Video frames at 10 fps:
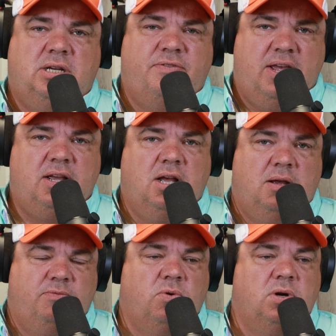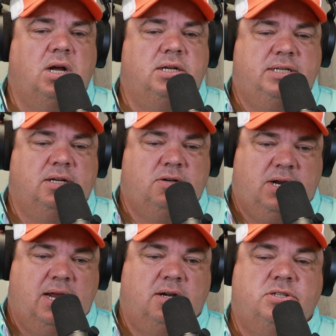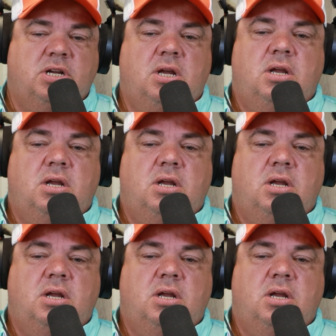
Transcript: of income for content creators